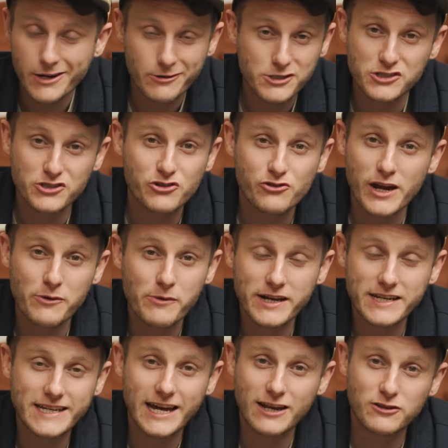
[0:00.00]
which is a great way
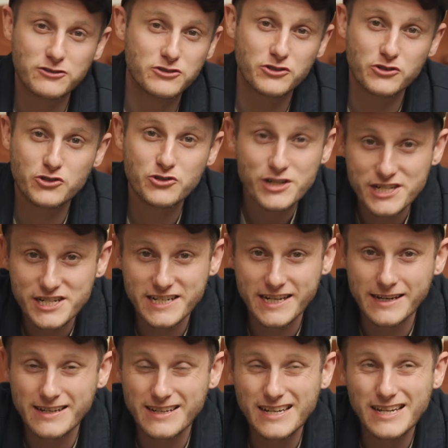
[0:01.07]
to get lots of nutrition
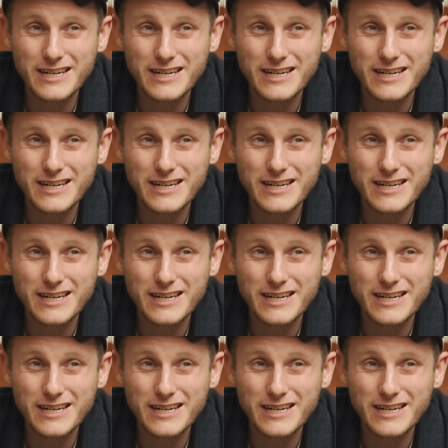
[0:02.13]
in,